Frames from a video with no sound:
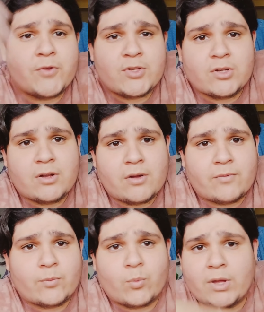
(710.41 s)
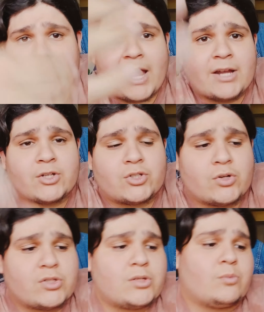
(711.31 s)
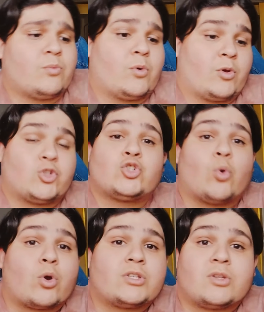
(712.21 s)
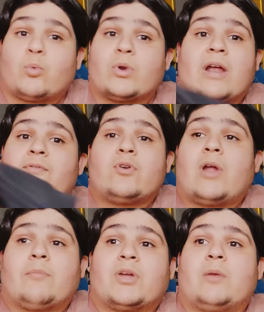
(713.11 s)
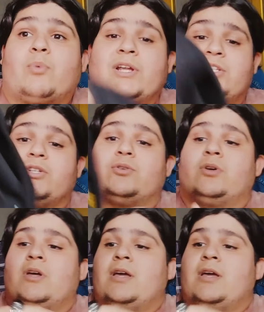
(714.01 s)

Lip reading: future of what kind of shirts or shorts or whatever I'm gonna bring to you,